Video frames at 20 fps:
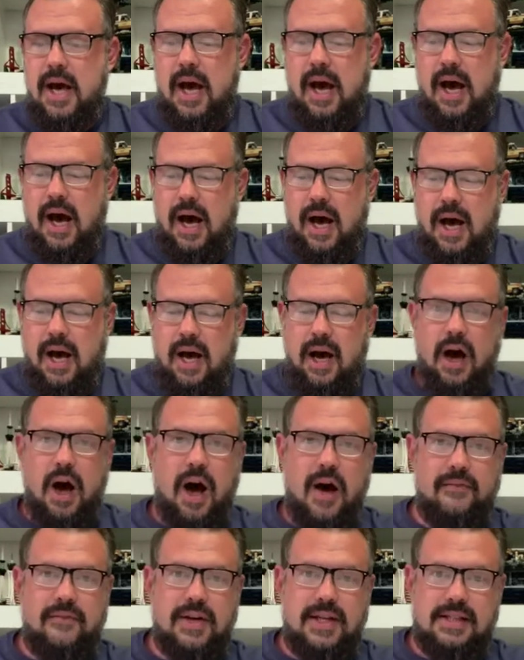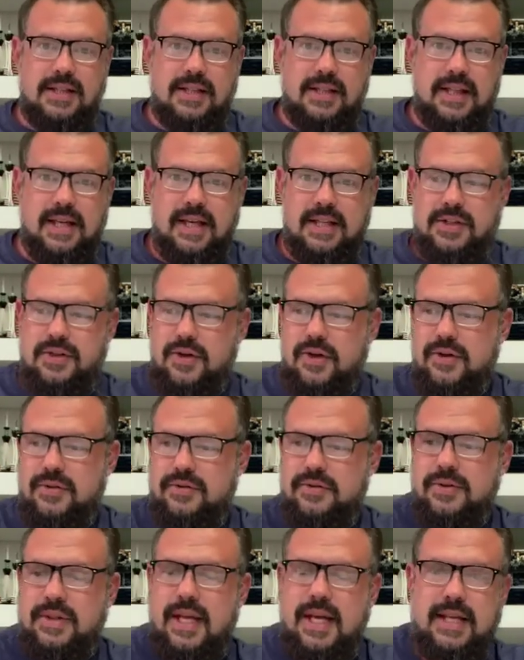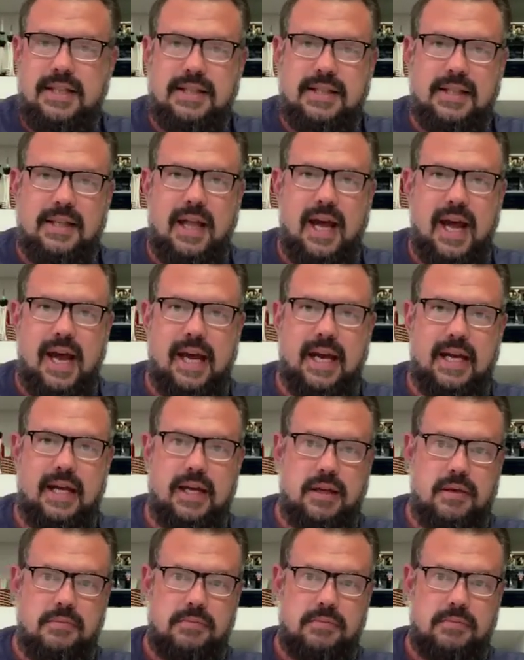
Obviously, certain things like,